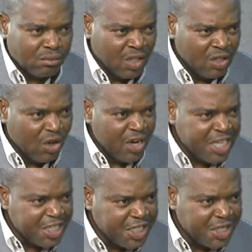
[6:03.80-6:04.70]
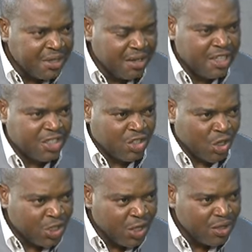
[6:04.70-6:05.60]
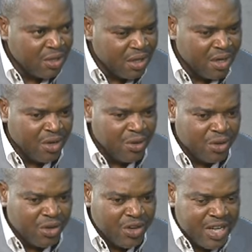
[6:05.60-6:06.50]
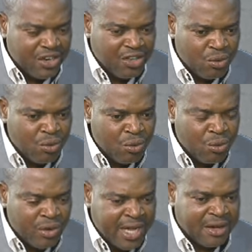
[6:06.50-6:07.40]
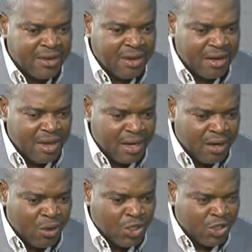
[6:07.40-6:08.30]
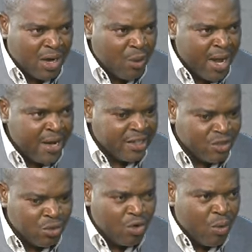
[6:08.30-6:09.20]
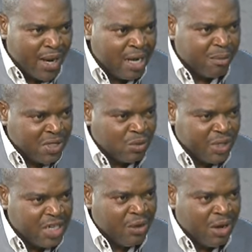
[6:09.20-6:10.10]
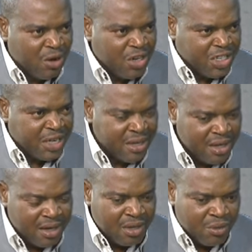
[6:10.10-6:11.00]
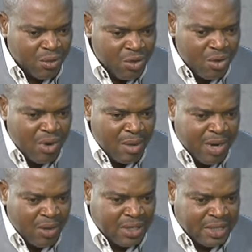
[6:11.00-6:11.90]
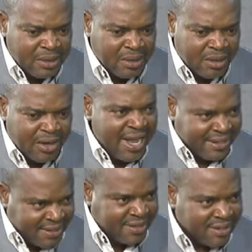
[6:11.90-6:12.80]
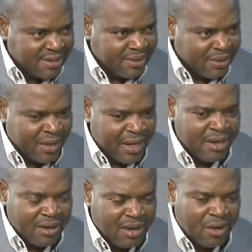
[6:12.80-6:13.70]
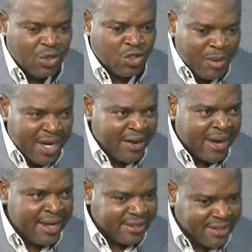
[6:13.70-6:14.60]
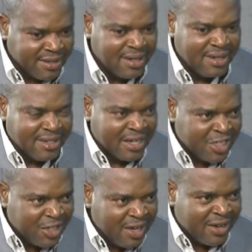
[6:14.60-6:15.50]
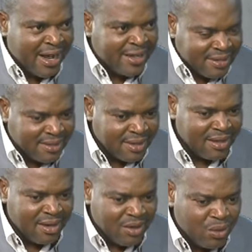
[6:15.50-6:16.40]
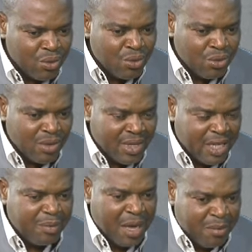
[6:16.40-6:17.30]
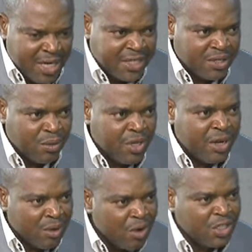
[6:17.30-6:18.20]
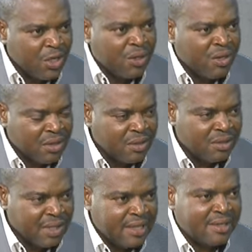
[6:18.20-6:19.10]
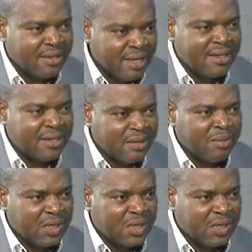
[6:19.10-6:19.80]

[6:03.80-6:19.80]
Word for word: knowledge, instruction. You read to get uh, cultural awareness, to know what happens within your country, to know about uh, rights, okay, customary rights, traditional rights to keep abreast with your culture. Mm -hmm. Yes. Exactly.